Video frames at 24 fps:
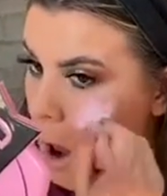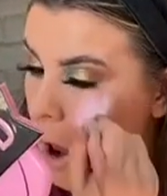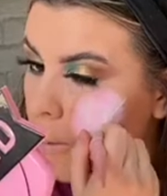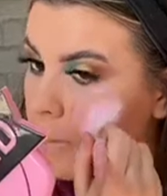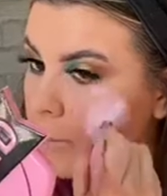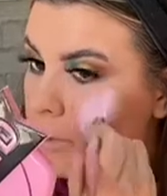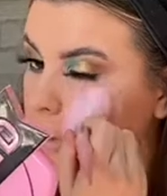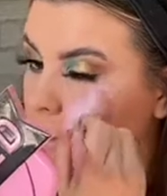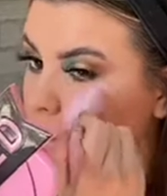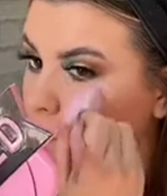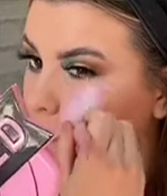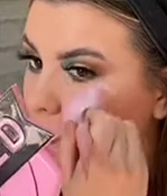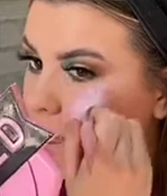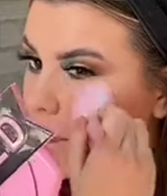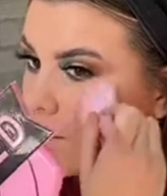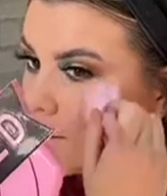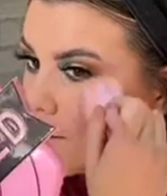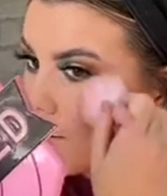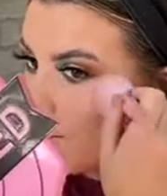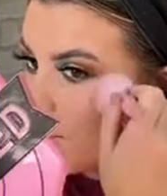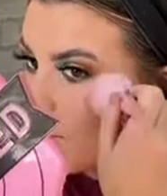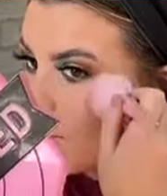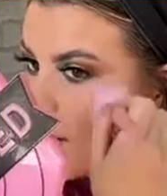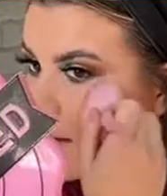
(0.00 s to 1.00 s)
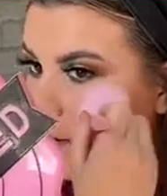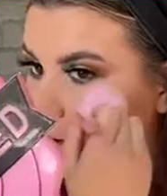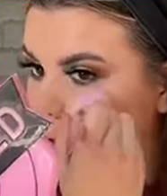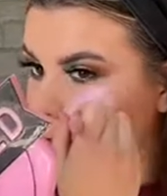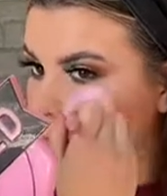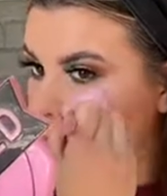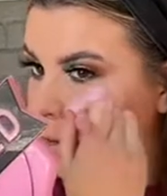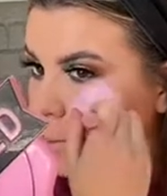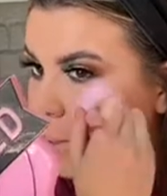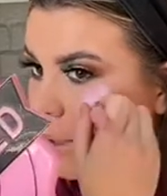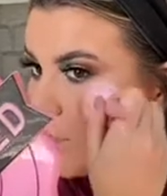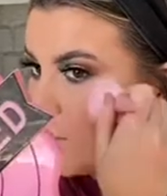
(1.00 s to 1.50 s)
just because it's kind of
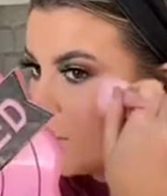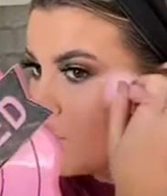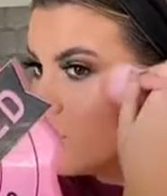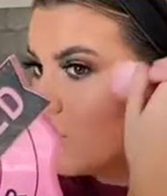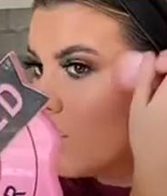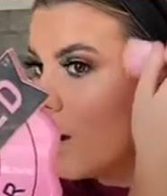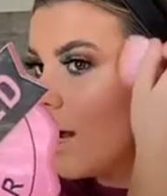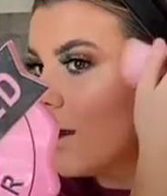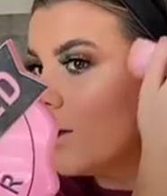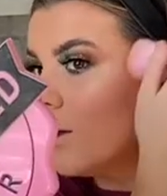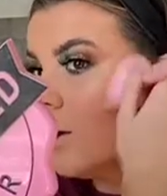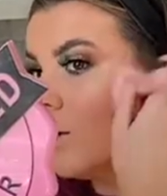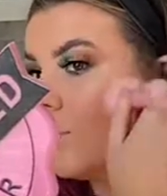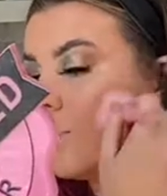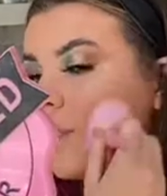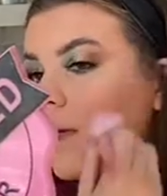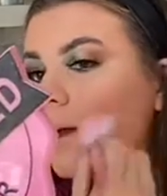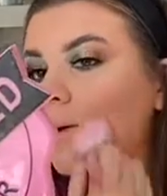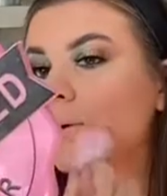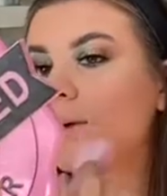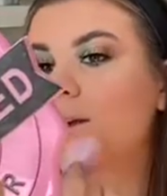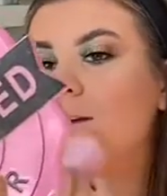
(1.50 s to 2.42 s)
gone a bit too high up. There we